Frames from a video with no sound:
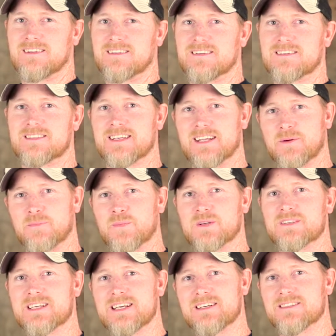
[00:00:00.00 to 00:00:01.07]
The setup
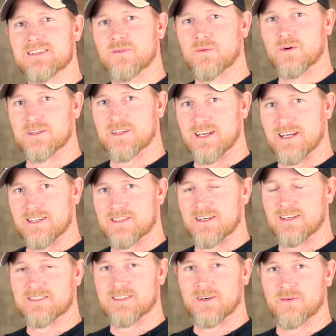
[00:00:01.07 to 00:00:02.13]
is easy with the
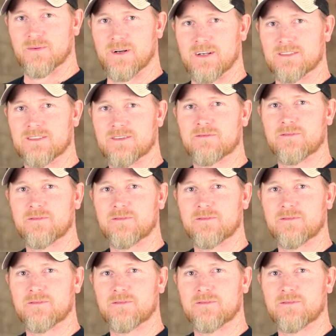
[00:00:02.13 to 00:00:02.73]
HXL rest.